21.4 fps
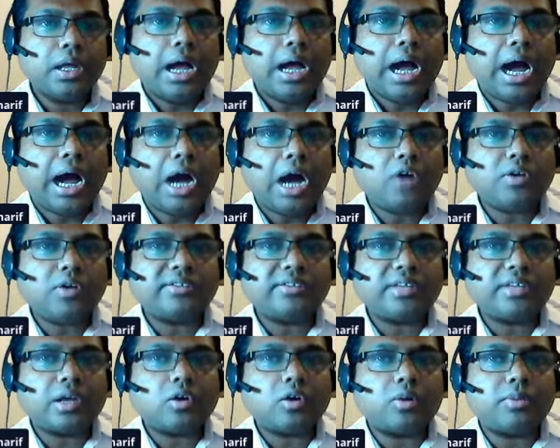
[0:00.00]
How does
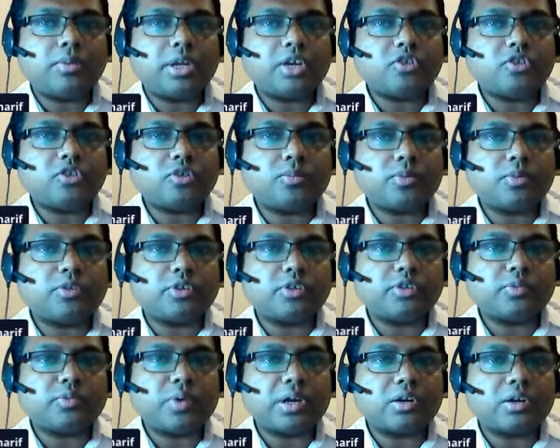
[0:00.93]
the communication
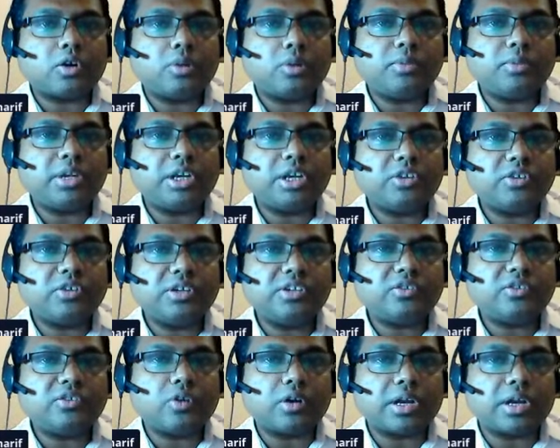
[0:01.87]
process work? Communication
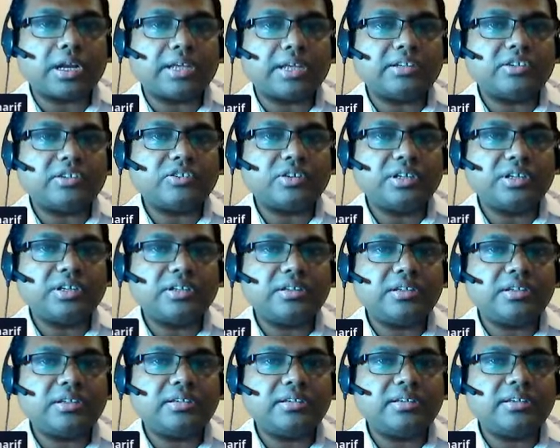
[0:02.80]
is
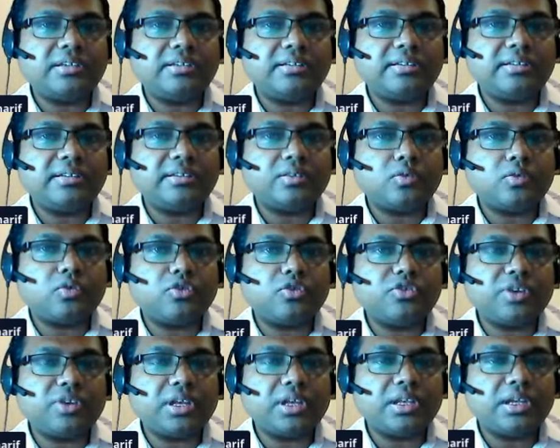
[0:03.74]
organization is
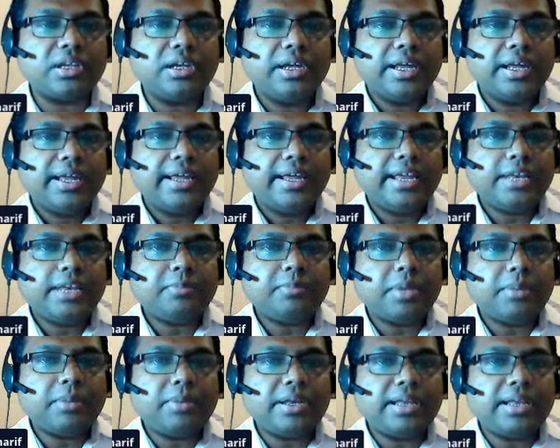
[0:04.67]
crucial. It
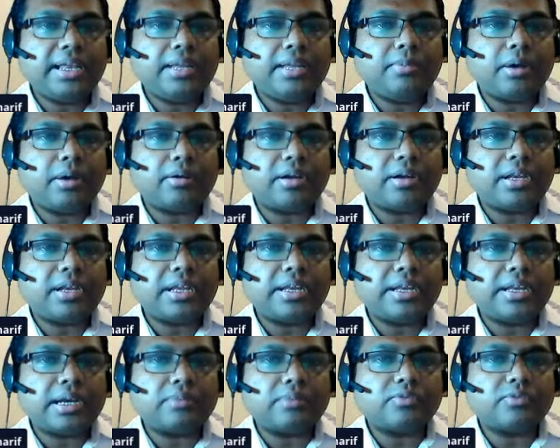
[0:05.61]
may be deliberate
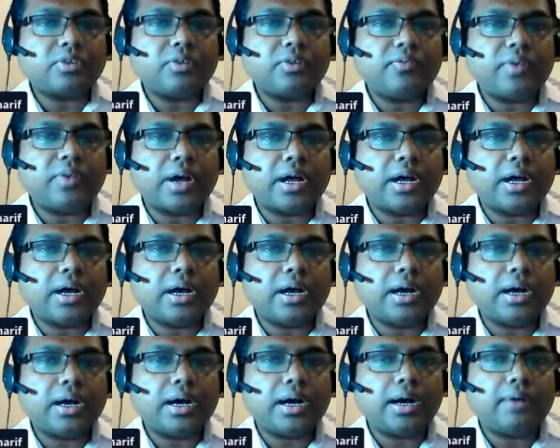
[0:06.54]
in terms of
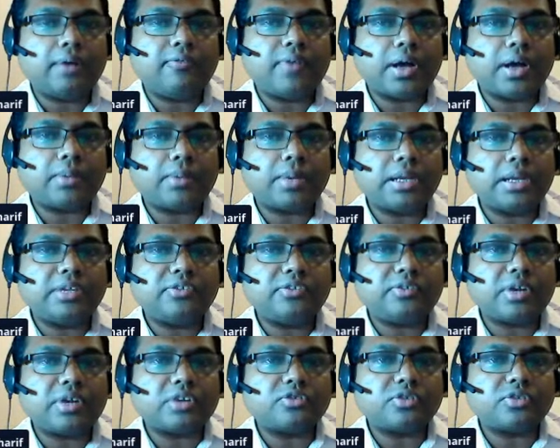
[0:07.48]
verbal
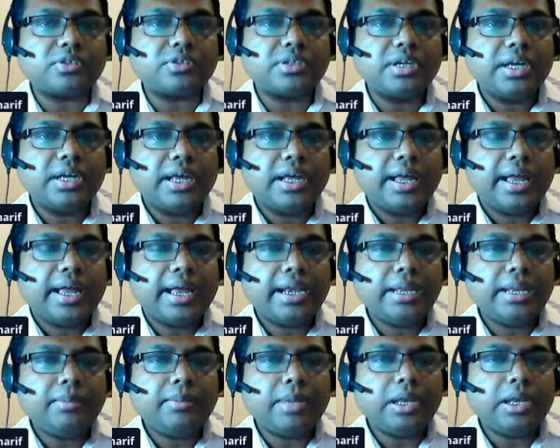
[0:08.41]
instruction,
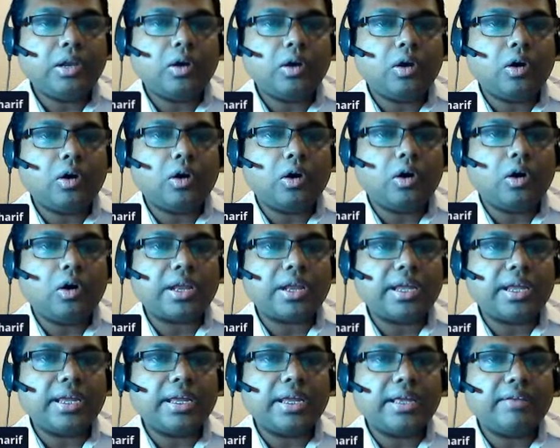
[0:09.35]
an email, or
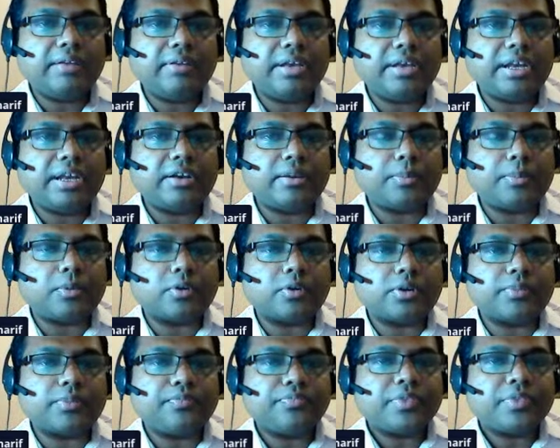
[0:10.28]
a written report.